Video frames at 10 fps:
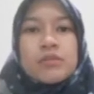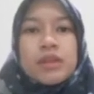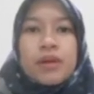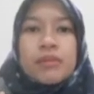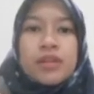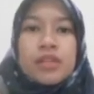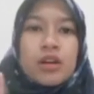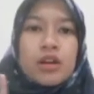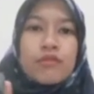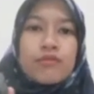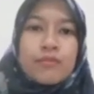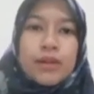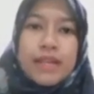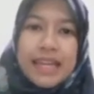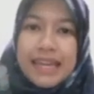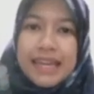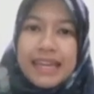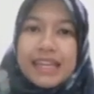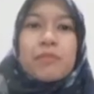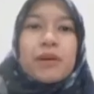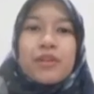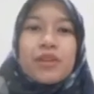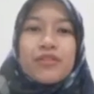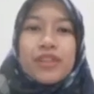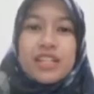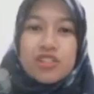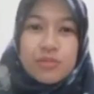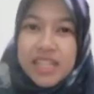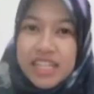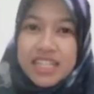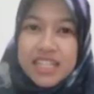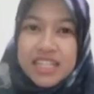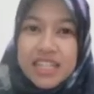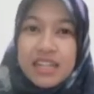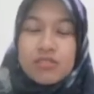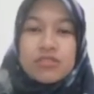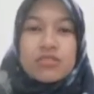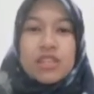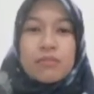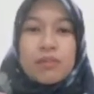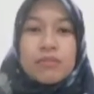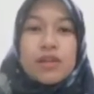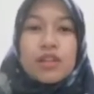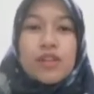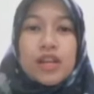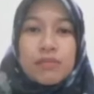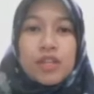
Department of Malay, Department of English Communication, and also Department of Arabic